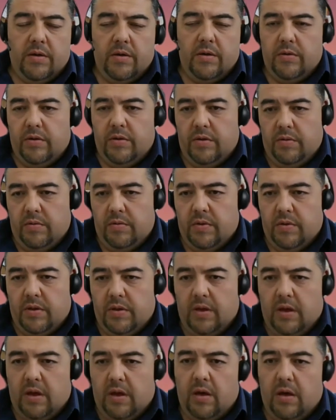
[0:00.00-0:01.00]
She's
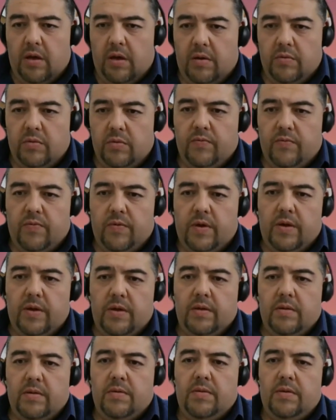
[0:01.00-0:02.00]
interested in how to
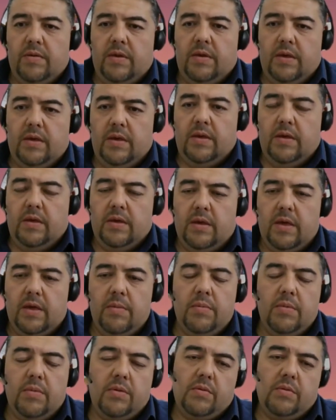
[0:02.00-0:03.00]
find the
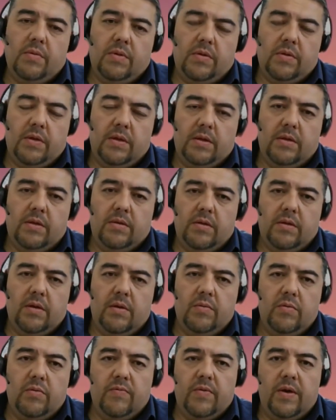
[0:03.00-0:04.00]
chemistry sectors,
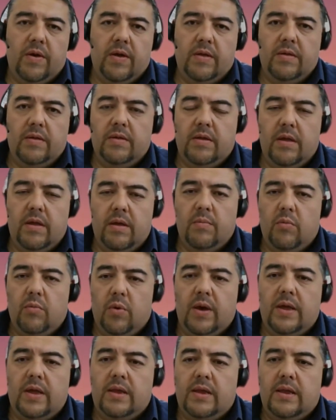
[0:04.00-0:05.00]
how to find STEM
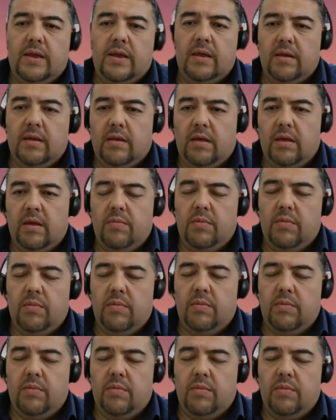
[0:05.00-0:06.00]
or IT in
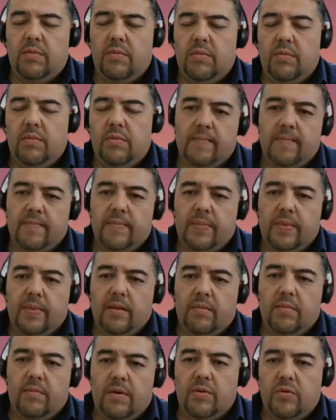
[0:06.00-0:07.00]
chemistry sector.
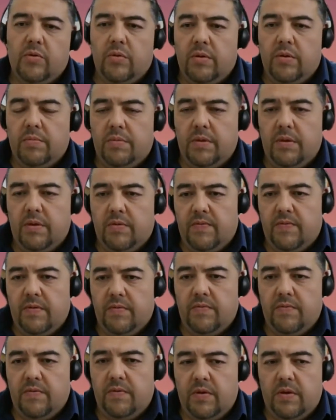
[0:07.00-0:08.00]
Manjula, please
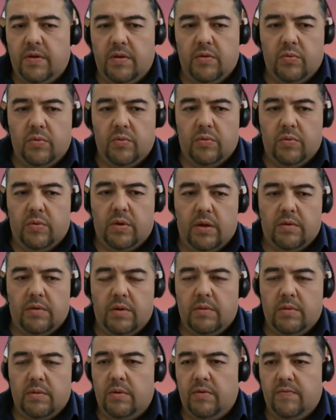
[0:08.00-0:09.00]
feel free to
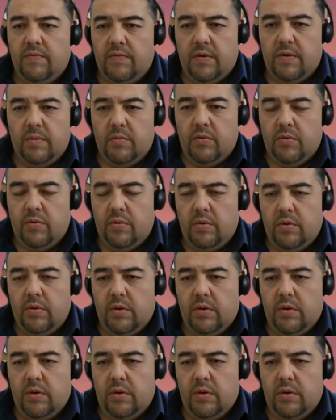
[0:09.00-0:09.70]
correct me if I'm wrong.